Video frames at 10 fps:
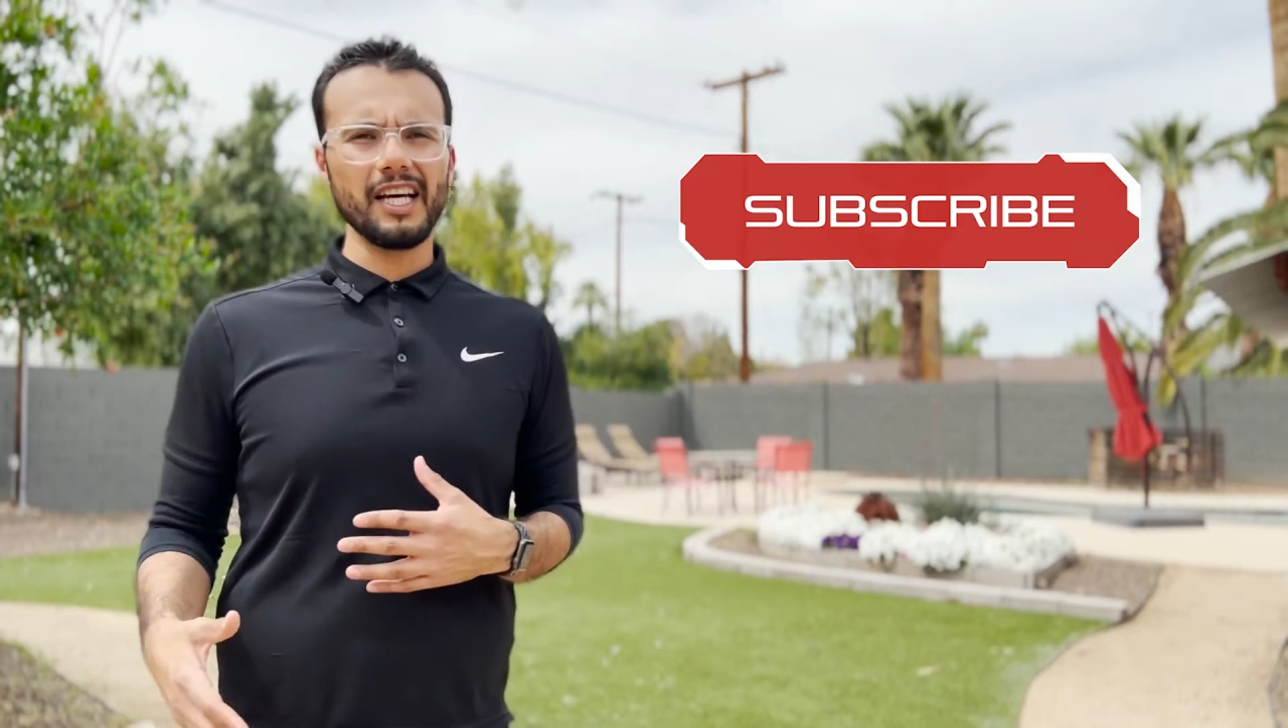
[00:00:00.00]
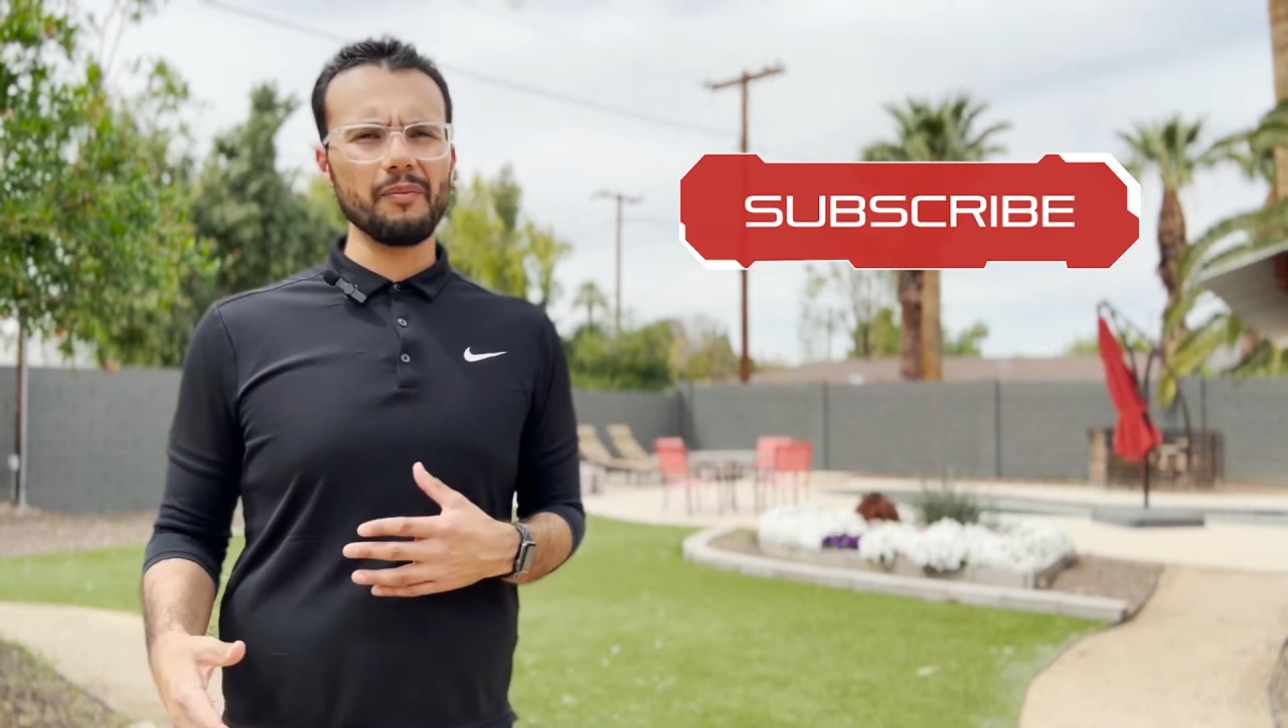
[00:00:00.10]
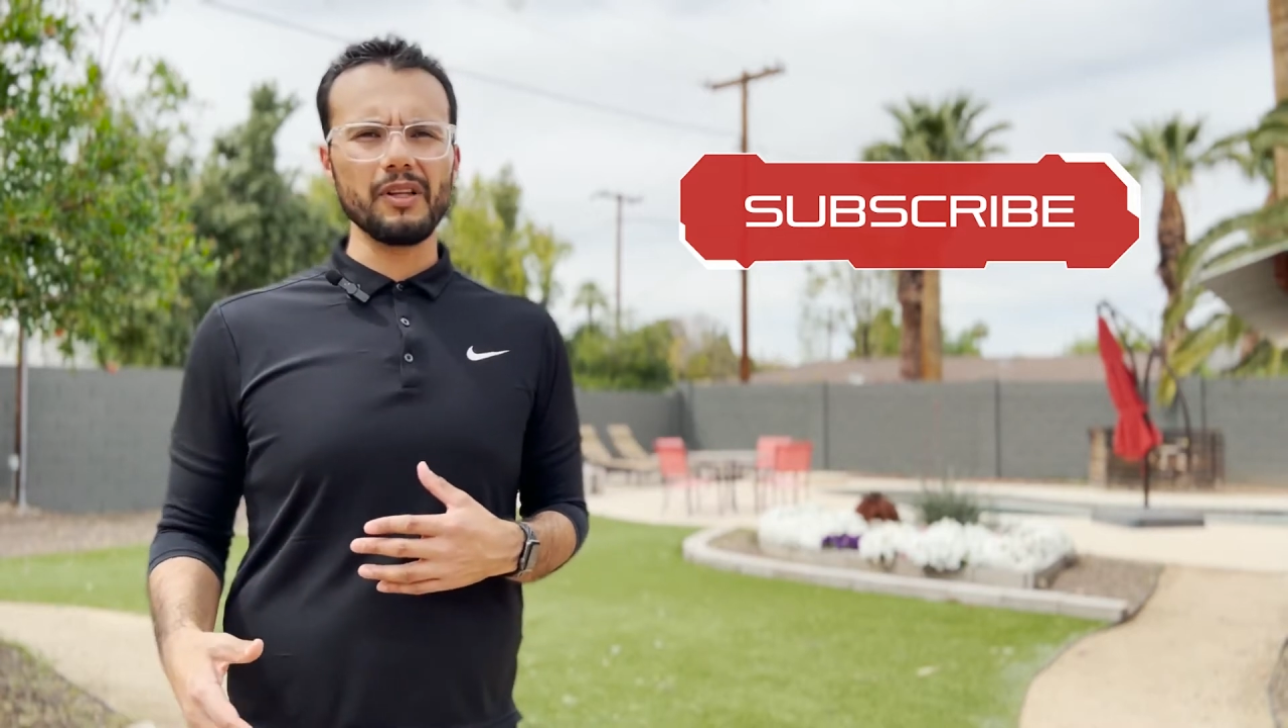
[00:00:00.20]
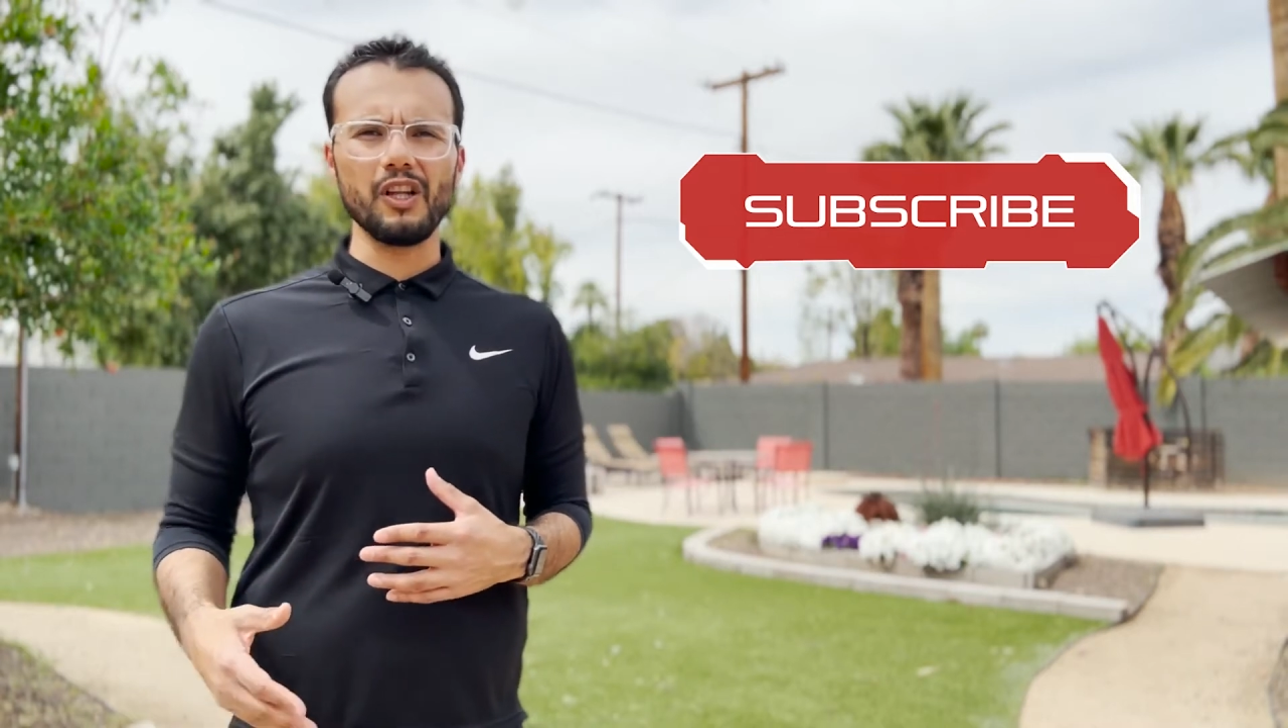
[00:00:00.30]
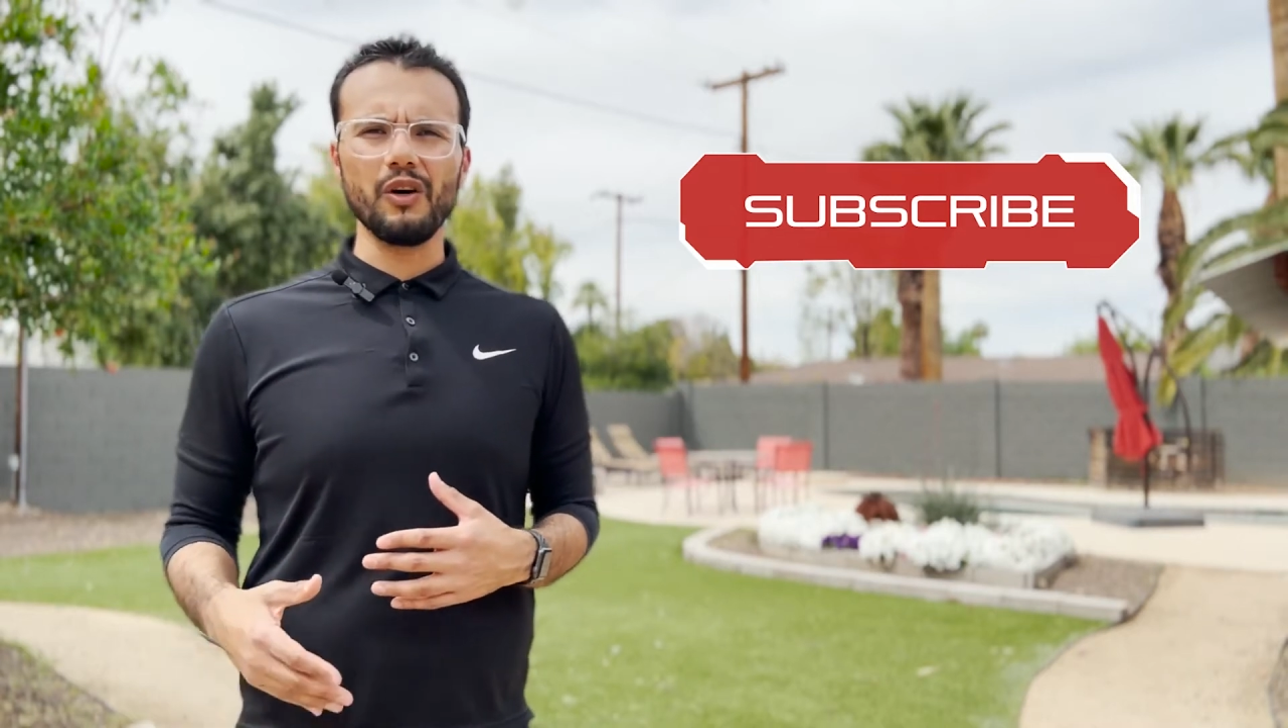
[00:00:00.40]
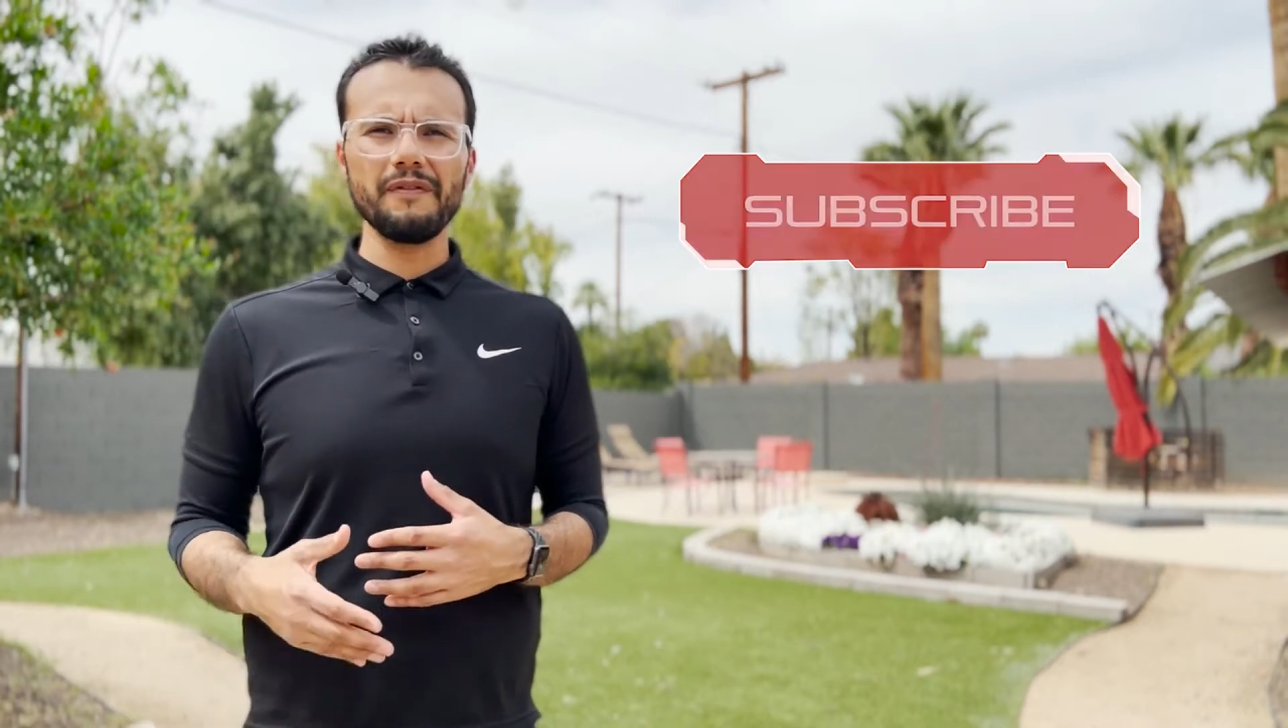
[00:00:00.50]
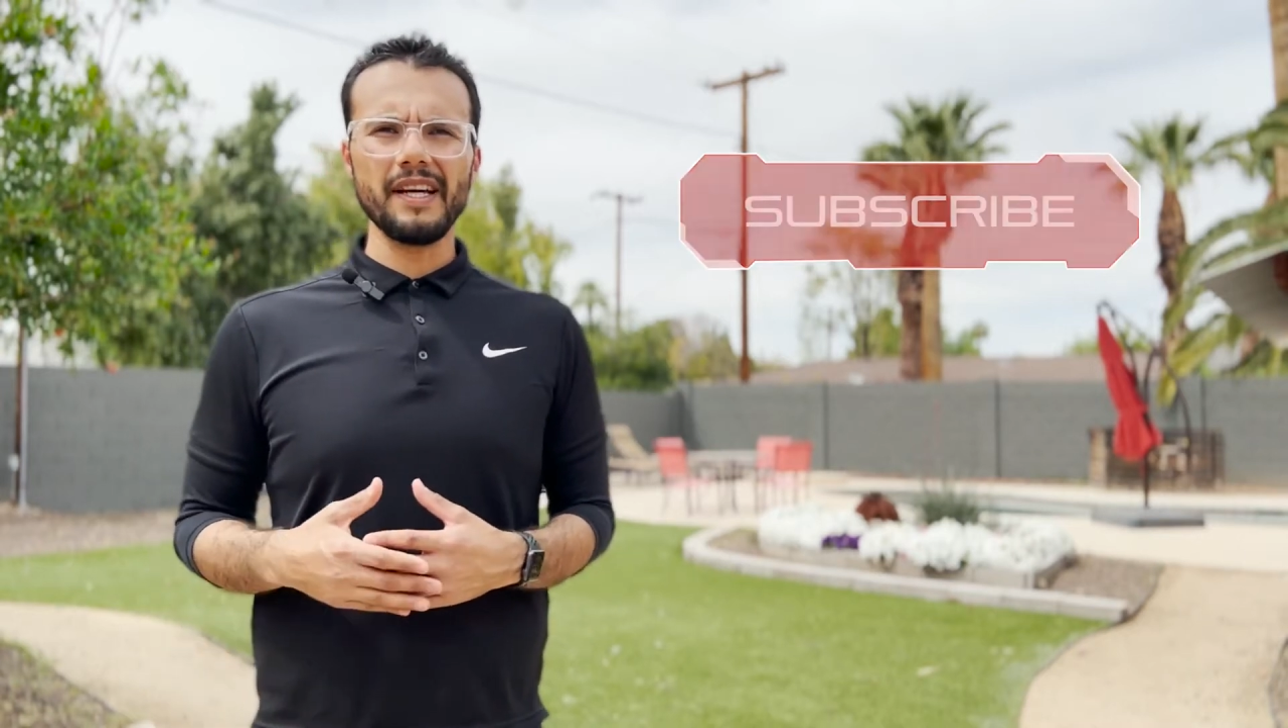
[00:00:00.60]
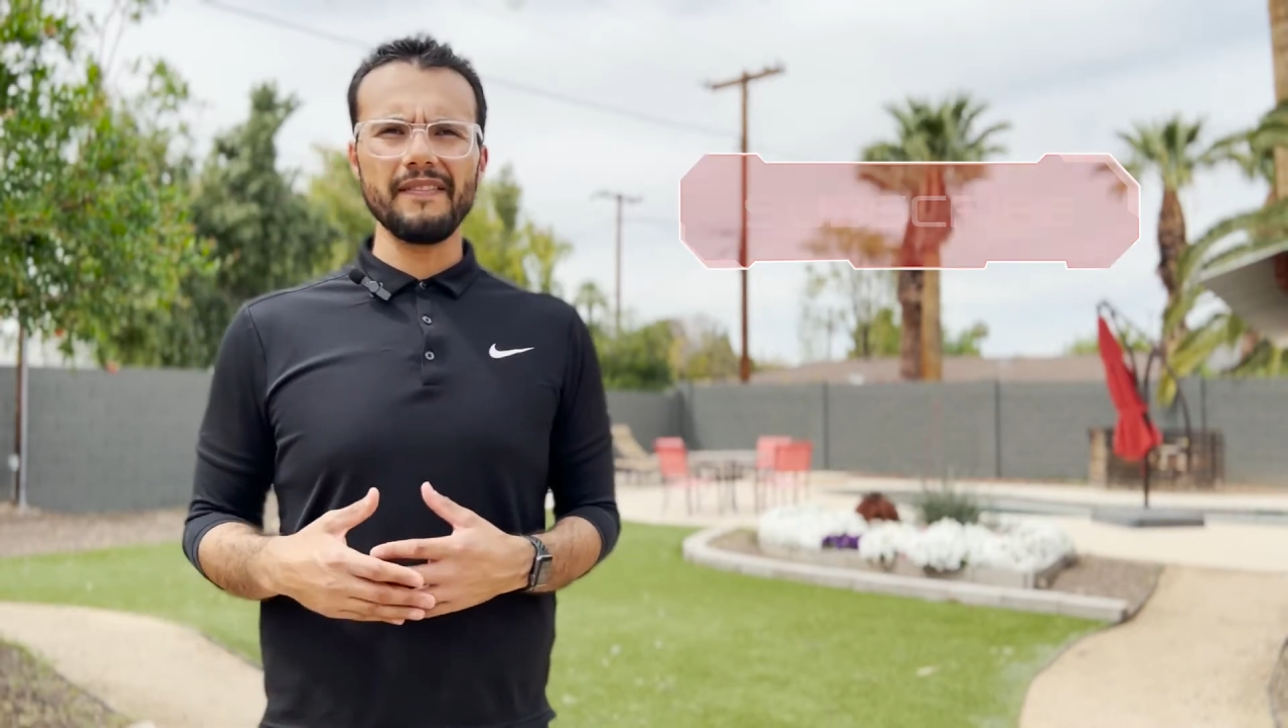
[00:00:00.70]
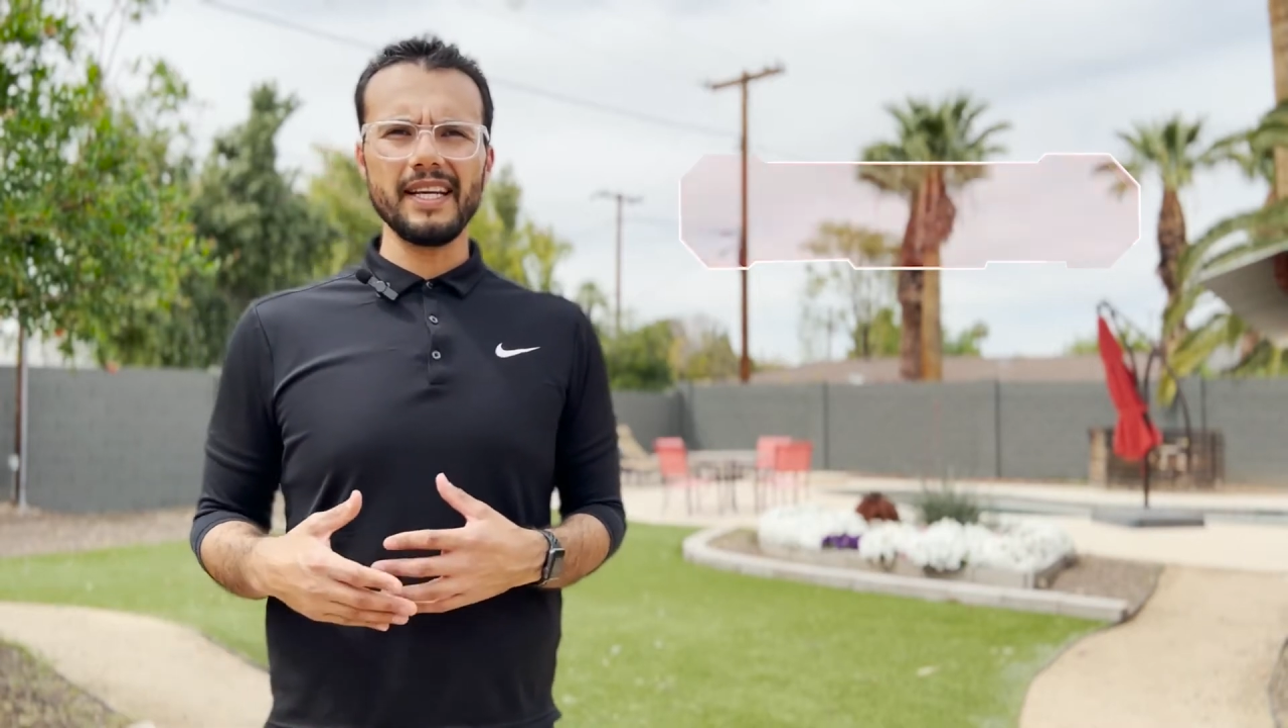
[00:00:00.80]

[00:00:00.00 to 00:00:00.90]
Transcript: down below if you have